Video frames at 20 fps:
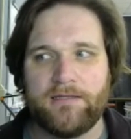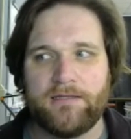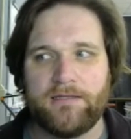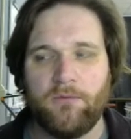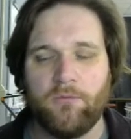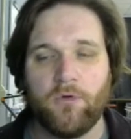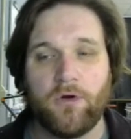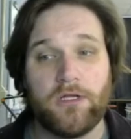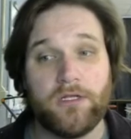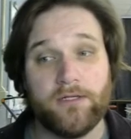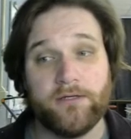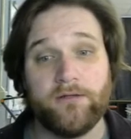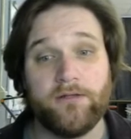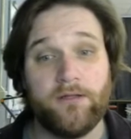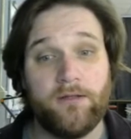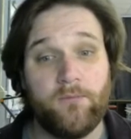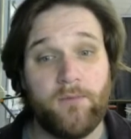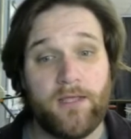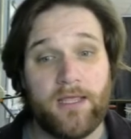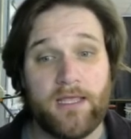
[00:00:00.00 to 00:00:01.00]
the more
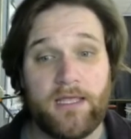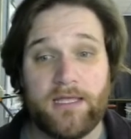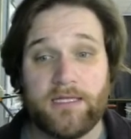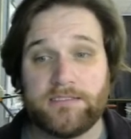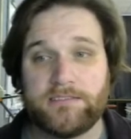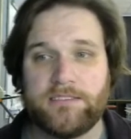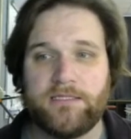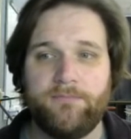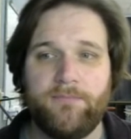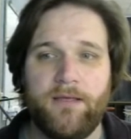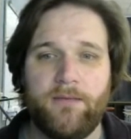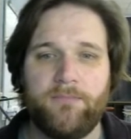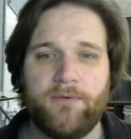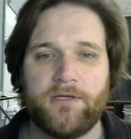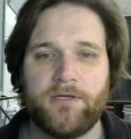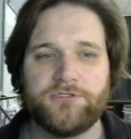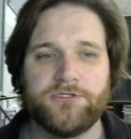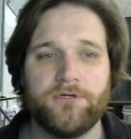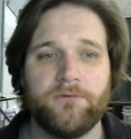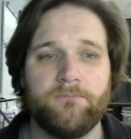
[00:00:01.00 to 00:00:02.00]
clearly we can get to the big
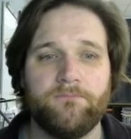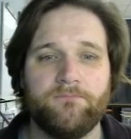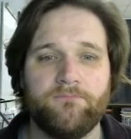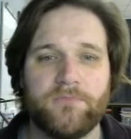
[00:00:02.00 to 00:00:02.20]
picture.